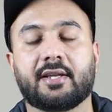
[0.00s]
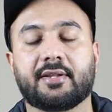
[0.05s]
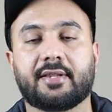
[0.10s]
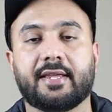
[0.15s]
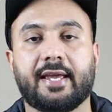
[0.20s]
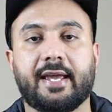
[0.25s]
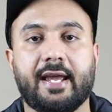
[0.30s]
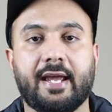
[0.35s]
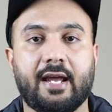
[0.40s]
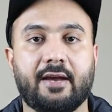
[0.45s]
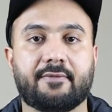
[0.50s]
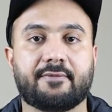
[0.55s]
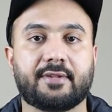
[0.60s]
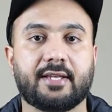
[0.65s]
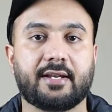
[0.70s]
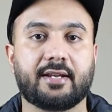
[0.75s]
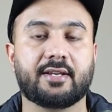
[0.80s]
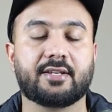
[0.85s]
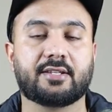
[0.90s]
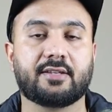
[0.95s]
they have
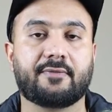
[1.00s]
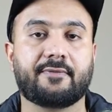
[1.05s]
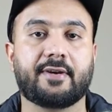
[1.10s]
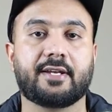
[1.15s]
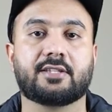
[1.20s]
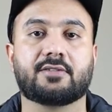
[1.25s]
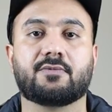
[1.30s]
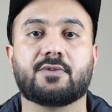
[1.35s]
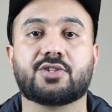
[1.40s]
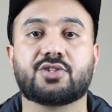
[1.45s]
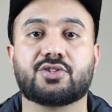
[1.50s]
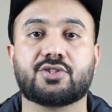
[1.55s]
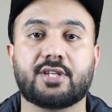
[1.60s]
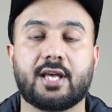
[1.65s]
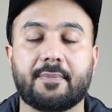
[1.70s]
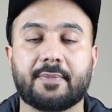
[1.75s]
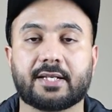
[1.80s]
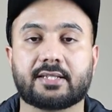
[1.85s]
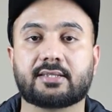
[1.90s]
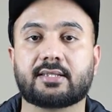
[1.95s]
that interface which
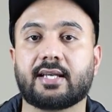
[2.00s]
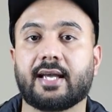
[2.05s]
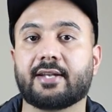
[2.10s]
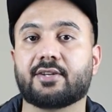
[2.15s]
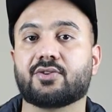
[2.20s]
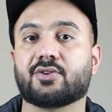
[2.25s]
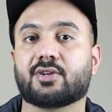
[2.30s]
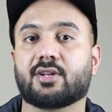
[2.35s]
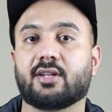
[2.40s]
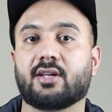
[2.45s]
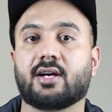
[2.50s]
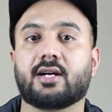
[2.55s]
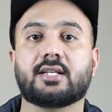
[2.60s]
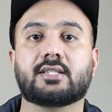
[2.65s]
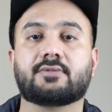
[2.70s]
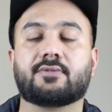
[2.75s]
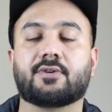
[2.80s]
Zabbix can utilize.